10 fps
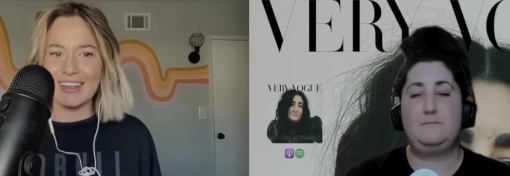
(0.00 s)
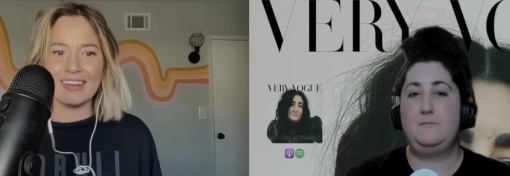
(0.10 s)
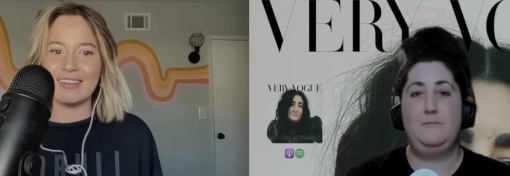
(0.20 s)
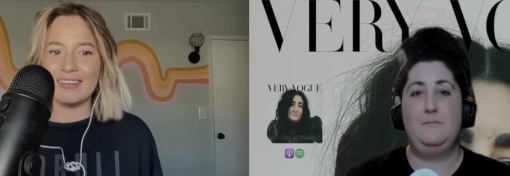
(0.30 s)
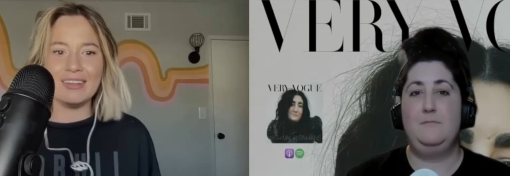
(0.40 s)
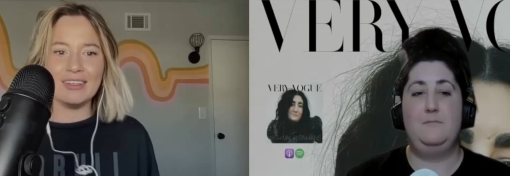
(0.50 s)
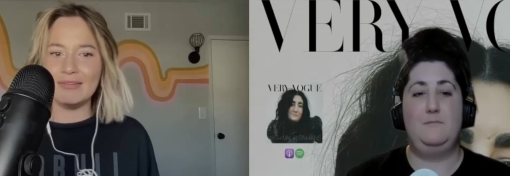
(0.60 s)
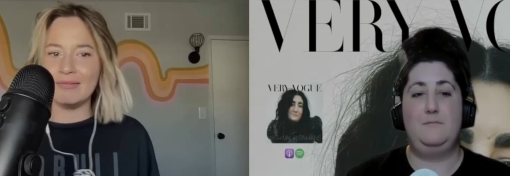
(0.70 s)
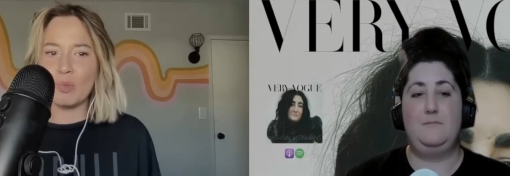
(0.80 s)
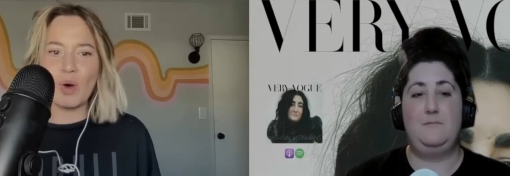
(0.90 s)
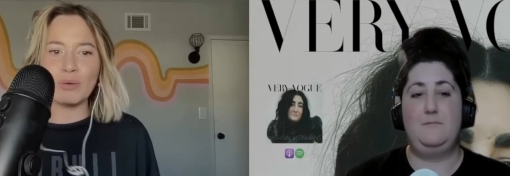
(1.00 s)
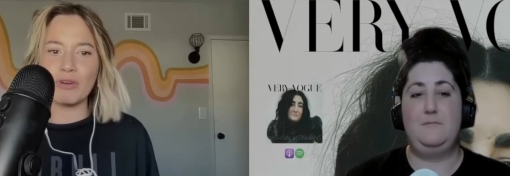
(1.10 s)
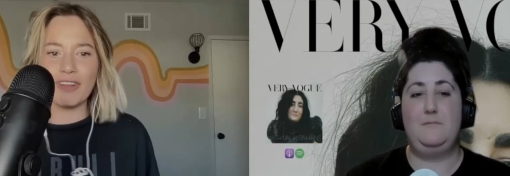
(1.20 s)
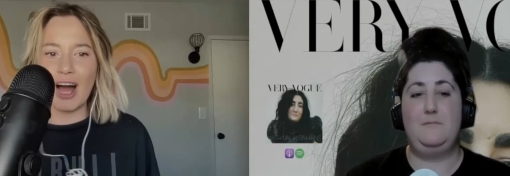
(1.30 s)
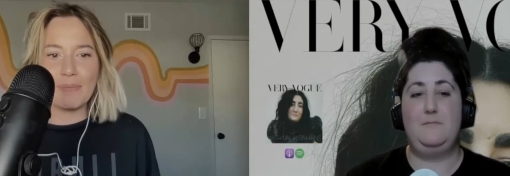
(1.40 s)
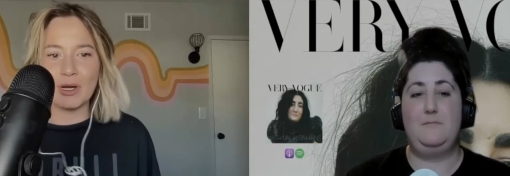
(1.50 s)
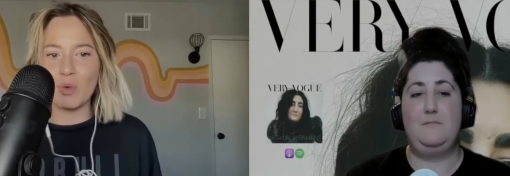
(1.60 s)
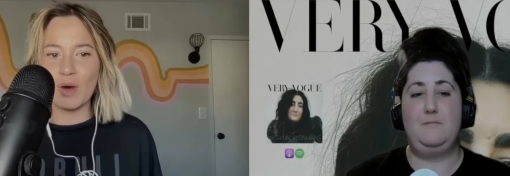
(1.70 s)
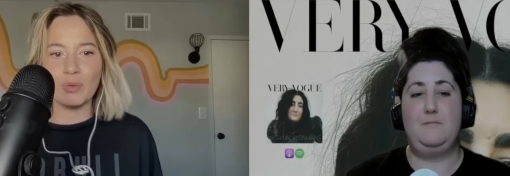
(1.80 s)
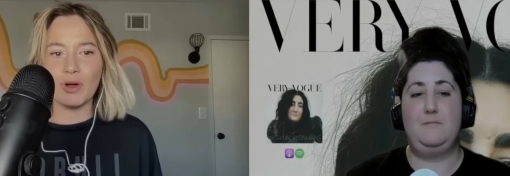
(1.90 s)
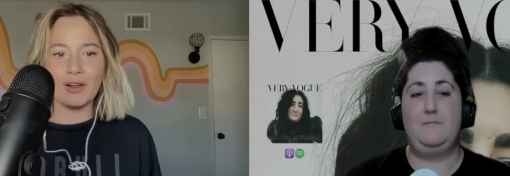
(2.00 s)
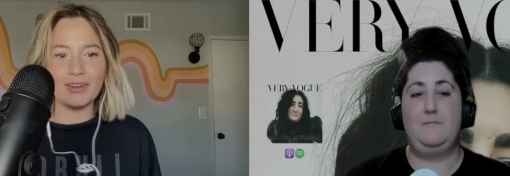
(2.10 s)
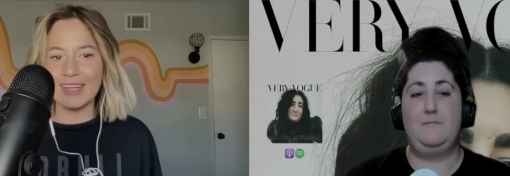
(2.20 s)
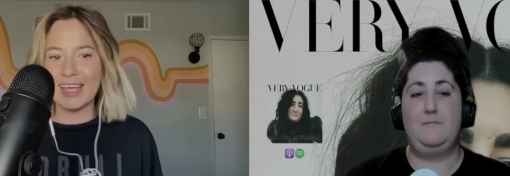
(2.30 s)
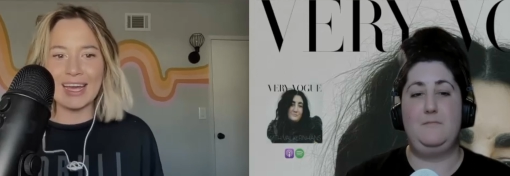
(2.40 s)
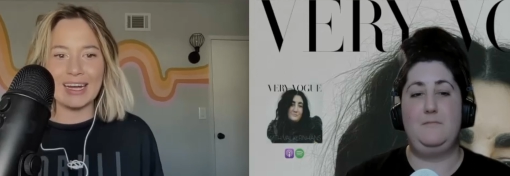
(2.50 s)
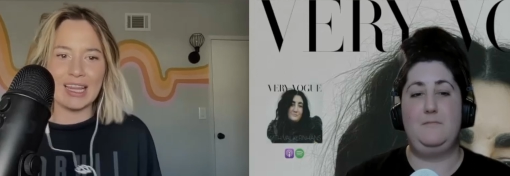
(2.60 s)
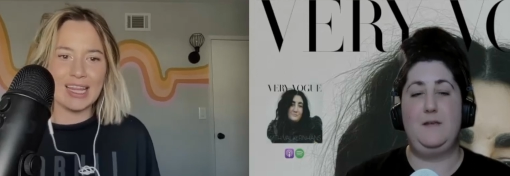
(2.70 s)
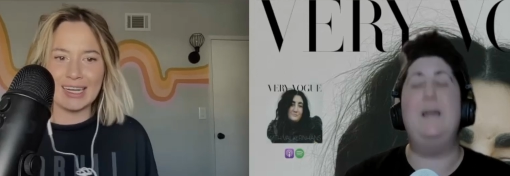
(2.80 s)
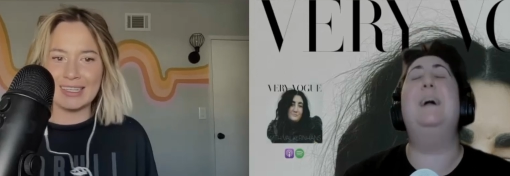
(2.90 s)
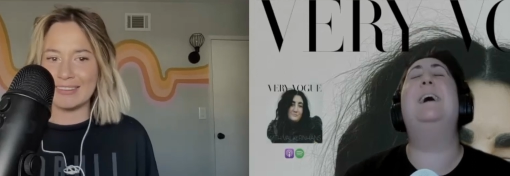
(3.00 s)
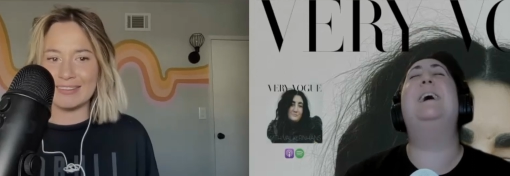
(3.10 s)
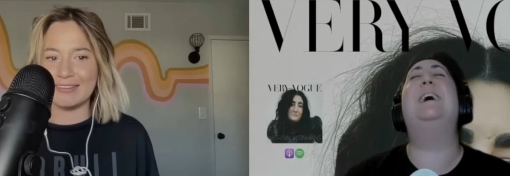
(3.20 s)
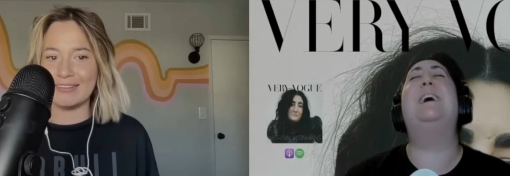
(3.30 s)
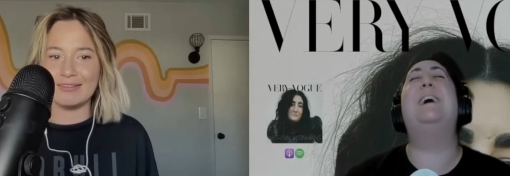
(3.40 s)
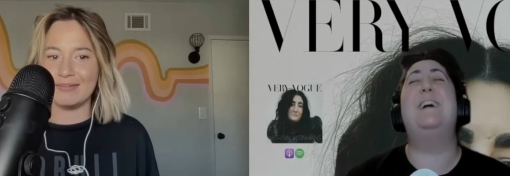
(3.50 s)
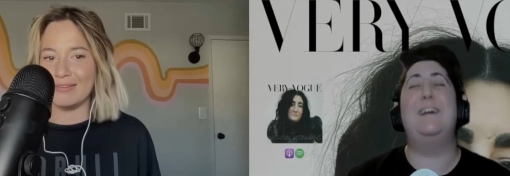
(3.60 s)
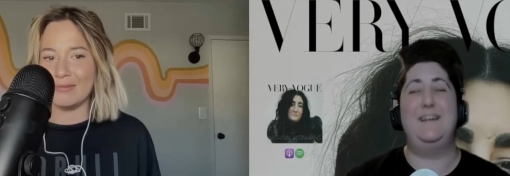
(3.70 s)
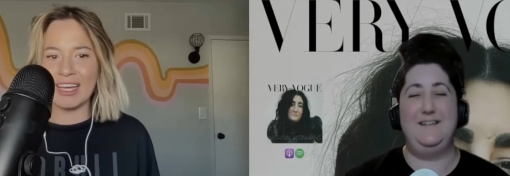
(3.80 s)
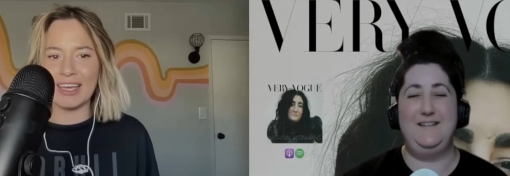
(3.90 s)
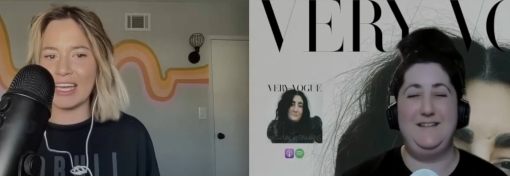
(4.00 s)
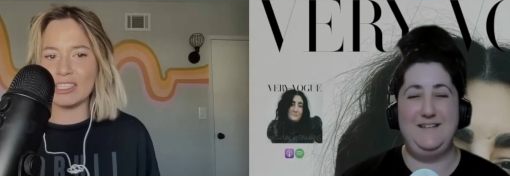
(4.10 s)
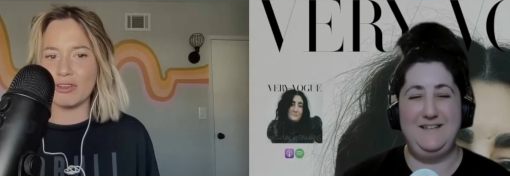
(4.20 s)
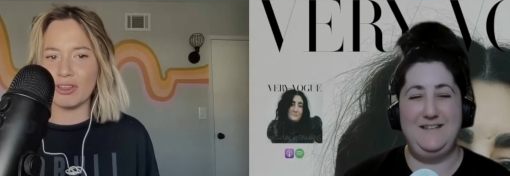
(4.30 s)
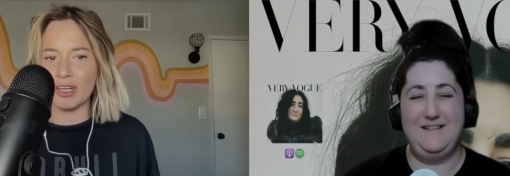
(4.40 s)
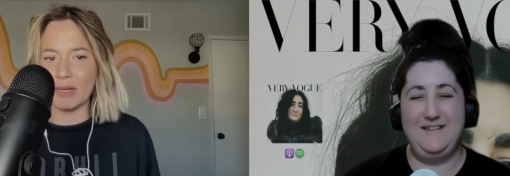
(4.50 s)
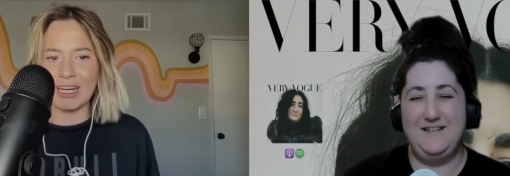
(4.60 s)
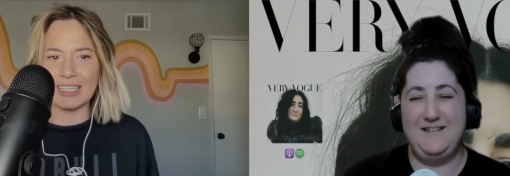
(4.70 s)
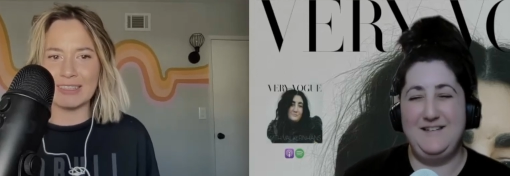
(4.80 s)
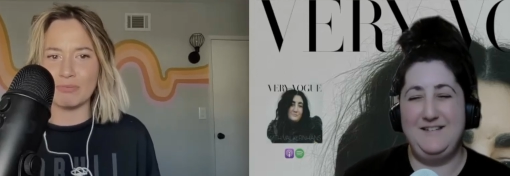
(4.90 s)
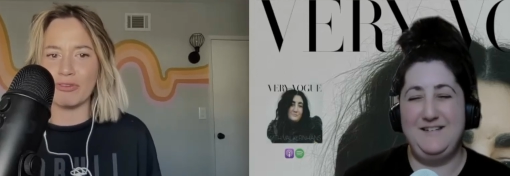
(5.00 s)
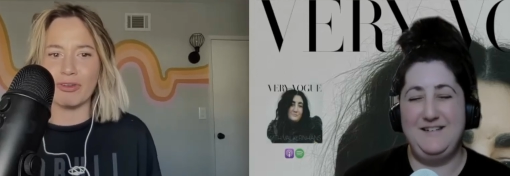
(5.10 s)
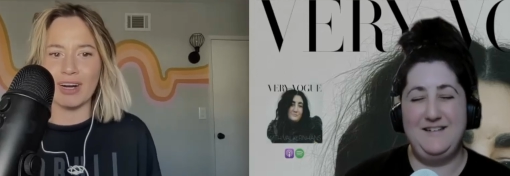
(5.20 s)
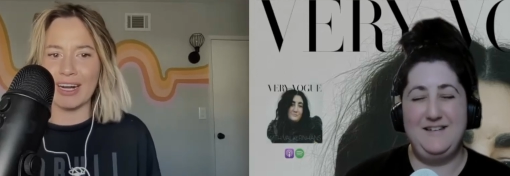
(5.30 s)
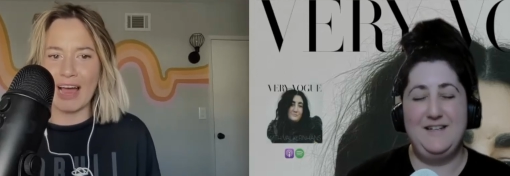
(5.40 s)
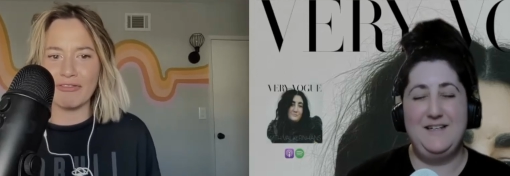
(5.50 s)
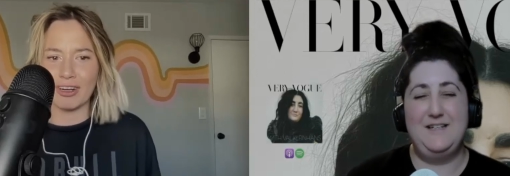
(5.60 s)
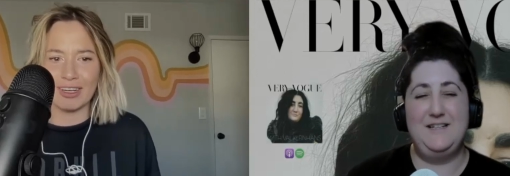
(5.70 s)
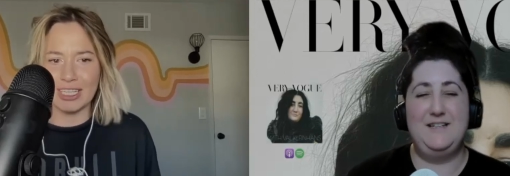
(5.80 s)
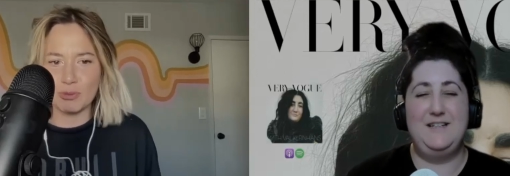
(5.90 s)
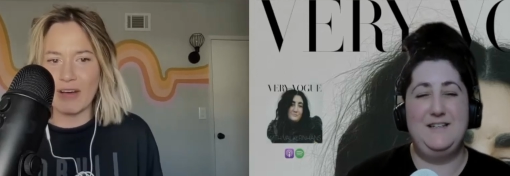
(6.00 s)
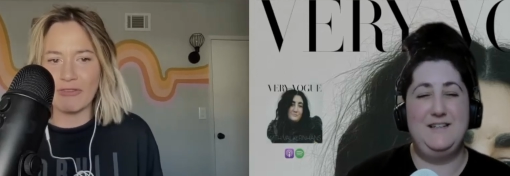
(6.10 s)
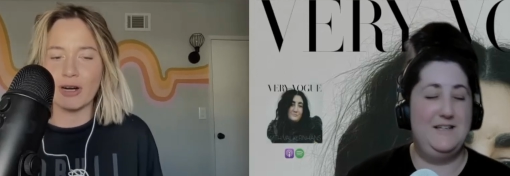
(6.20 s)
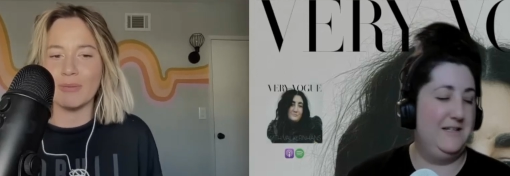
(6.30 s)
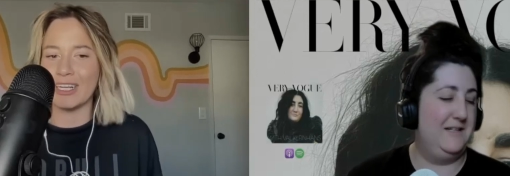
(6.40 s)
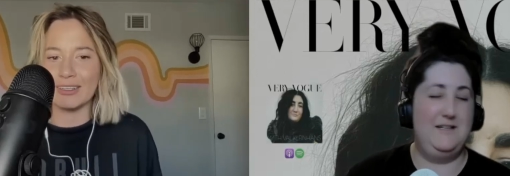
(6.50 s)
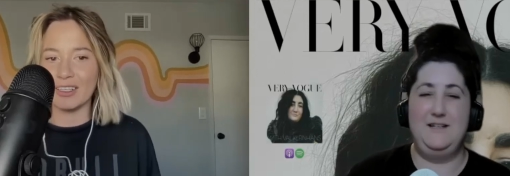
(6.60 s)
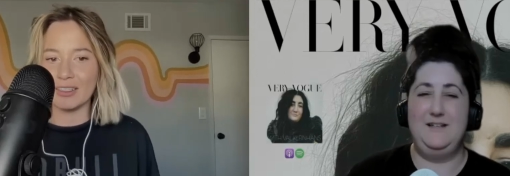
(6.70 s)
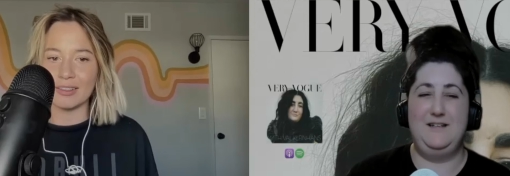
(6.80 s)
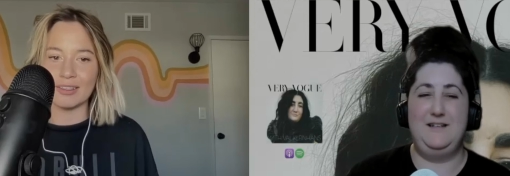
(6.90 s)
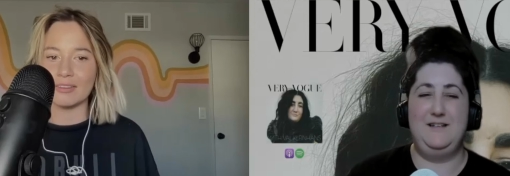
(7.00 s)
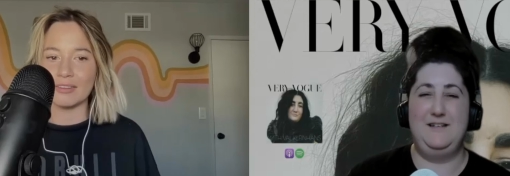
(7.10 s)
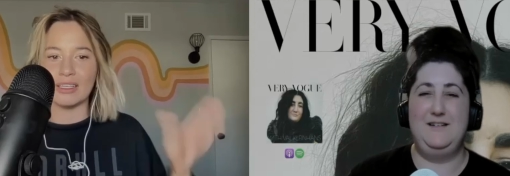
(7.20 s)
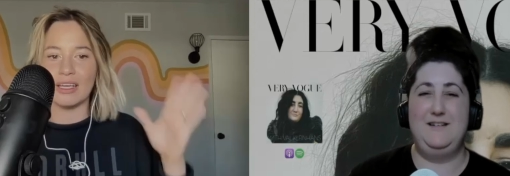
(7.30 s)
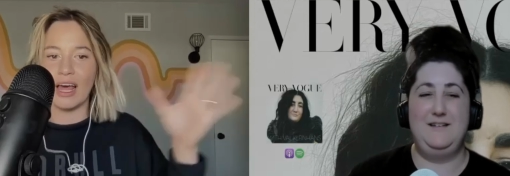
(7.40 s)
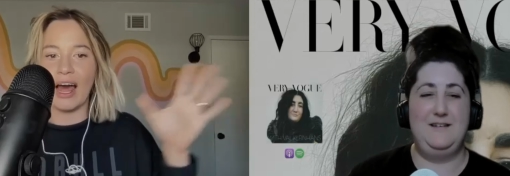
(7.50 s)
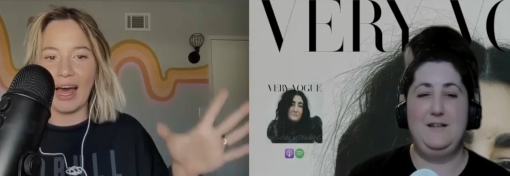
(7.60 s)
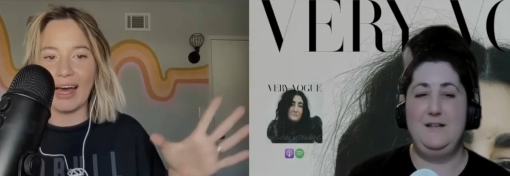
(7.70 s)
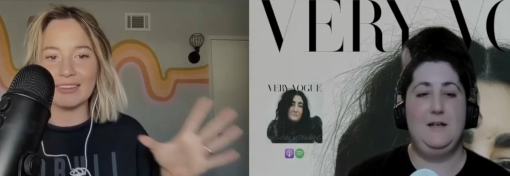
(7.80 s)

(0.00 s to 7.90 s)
Speaker 1: and one will flop and one will hit and then engage for 30 minutes before and after on each platform and yeah,